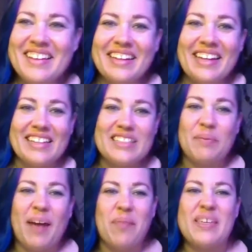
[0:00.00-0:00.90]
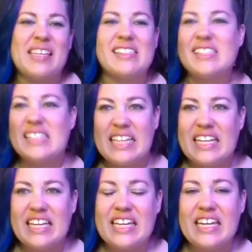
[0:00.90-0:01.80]
It's about being
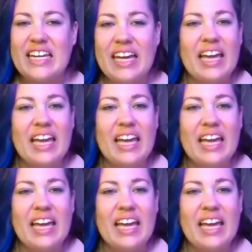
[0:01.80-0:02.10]
sneaky